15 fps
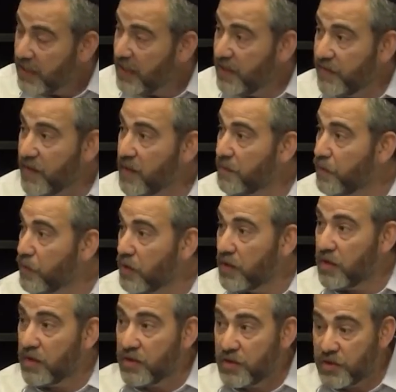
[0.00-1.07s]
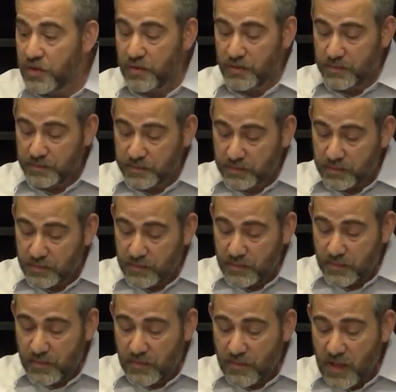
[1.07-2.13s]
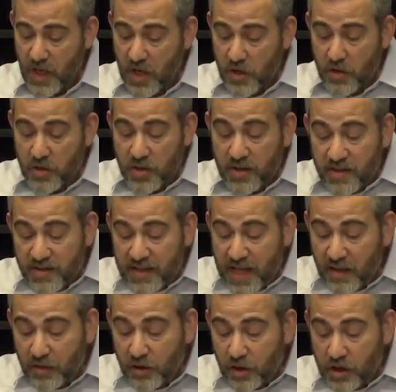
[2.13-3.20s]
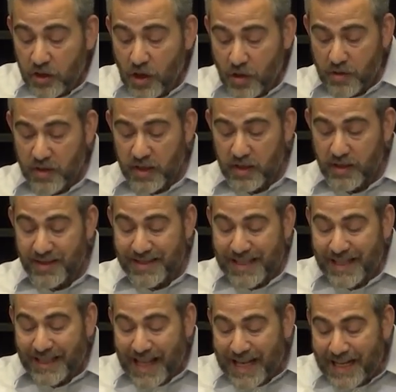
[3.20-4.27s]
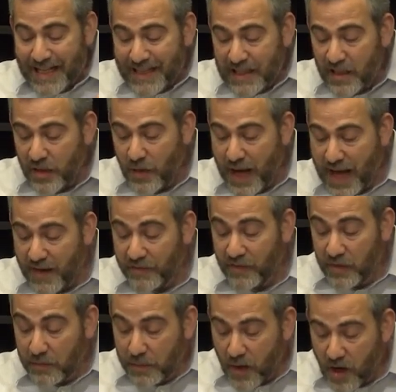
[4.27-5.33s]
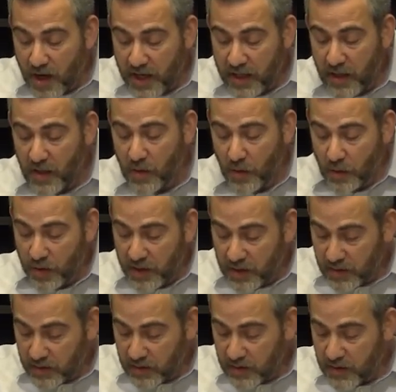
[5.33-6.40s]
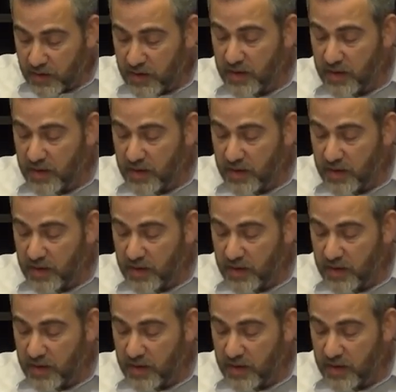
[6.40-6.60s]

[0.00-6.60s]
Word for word: even a poor Jew, you should sell your clothing, sell anything you have to buy oil